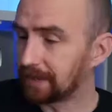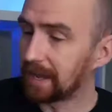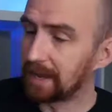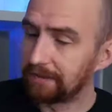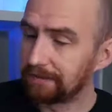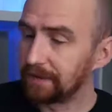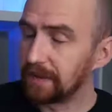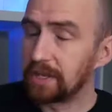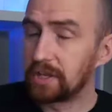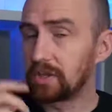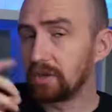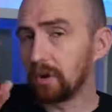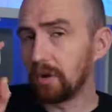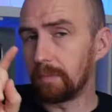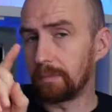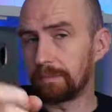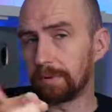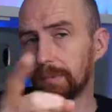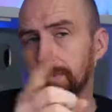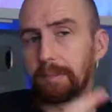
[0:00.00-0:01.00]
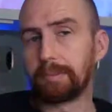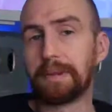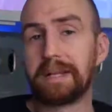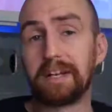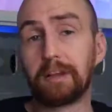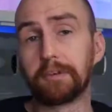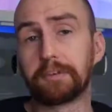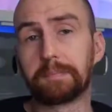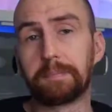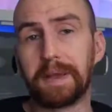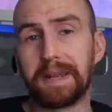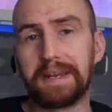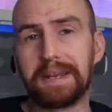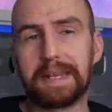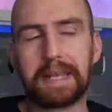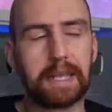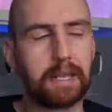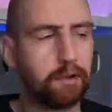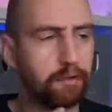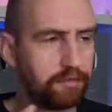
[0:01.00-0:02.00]
I think you're probably not
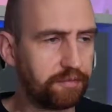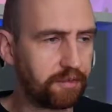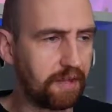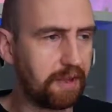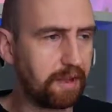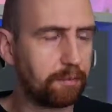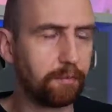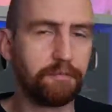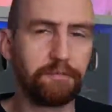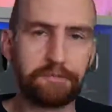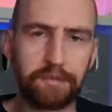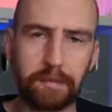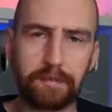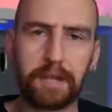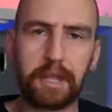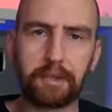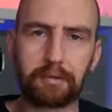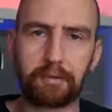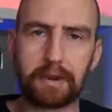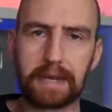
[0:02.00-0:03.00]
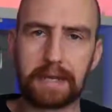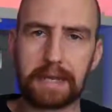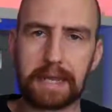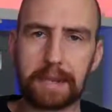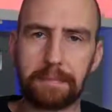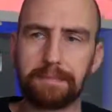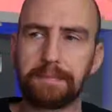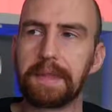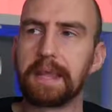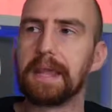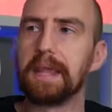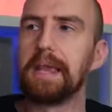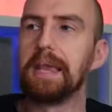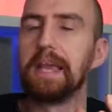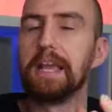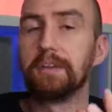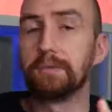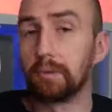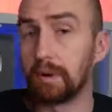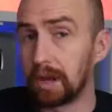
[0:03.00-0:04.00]
spending enough time on thumbnails right now,
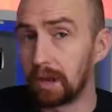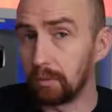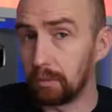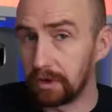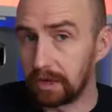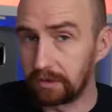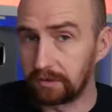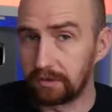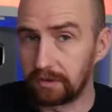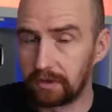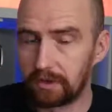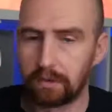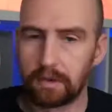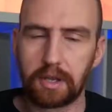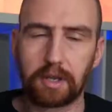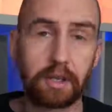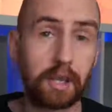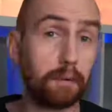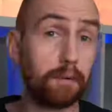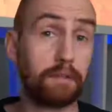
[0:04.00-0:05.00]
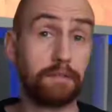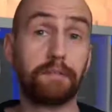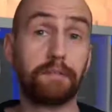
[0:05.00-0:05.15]
here's what I want you to do going